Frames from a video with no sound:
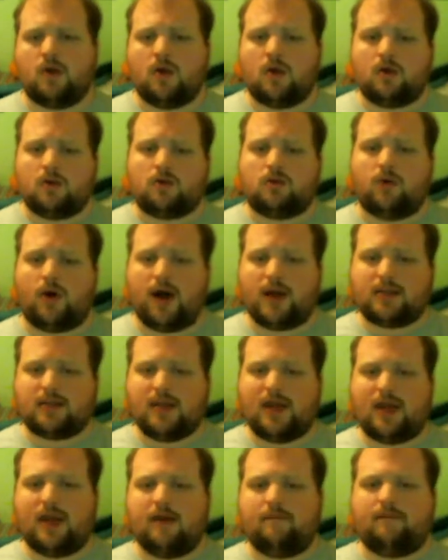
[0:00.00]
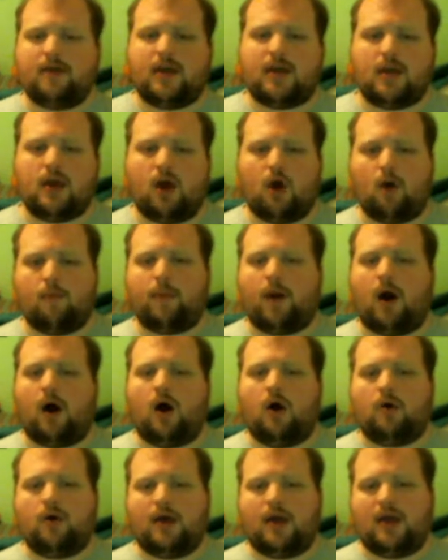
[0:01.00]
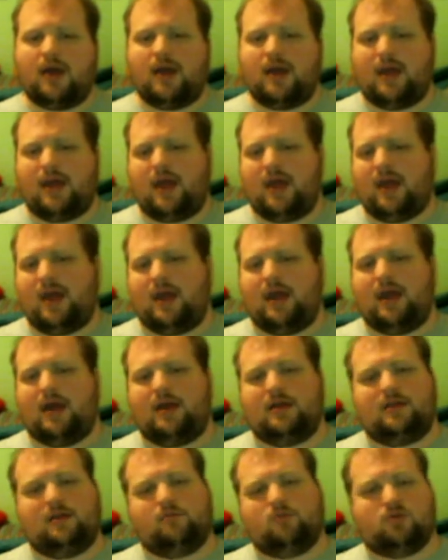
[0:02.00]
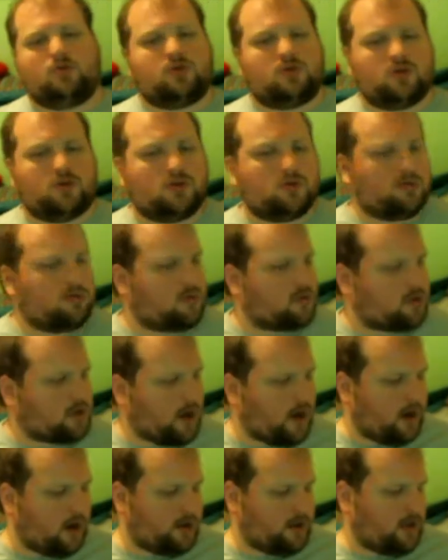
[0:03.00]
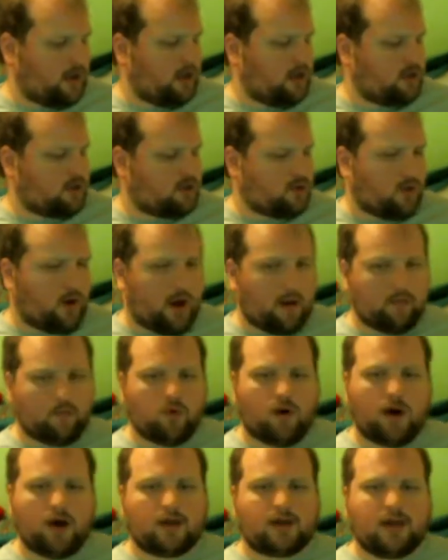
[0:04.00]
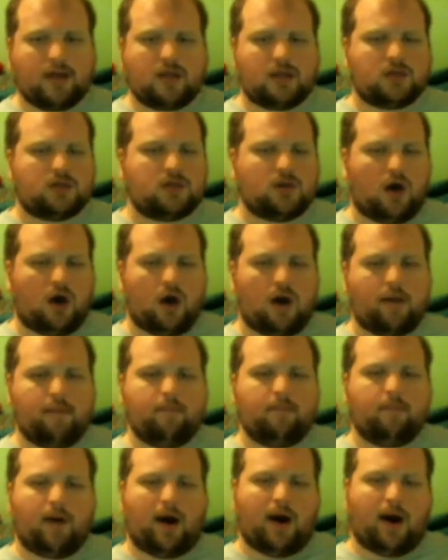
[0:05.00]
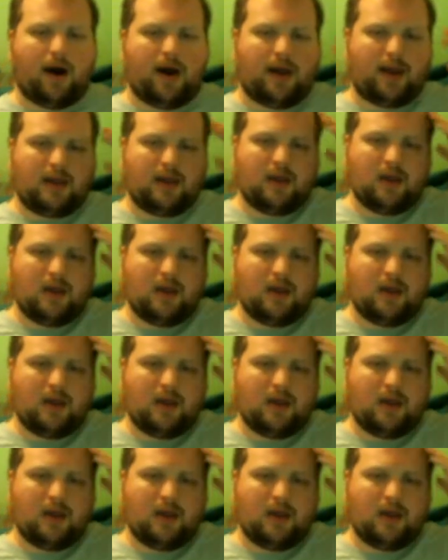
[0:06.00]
So I did a video about it and it was kind of neat. So I want to get this done by